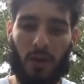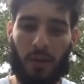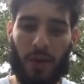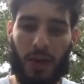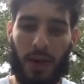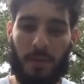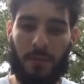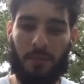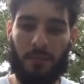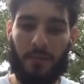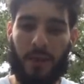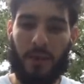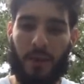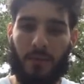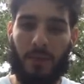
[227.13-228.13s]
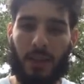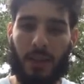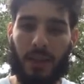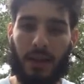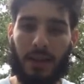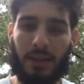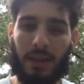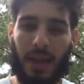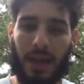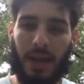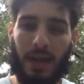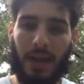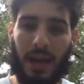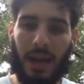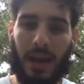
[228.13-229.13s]
Okay, because
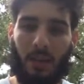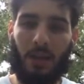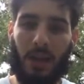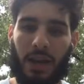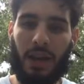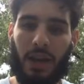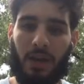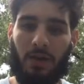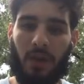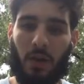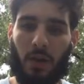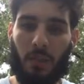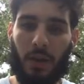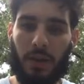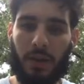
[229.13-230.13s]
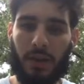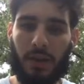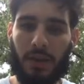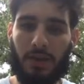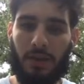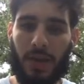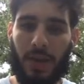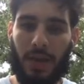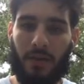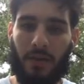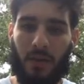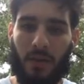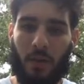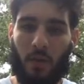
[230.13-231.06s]
I want to hear, if you're a Pistons fan,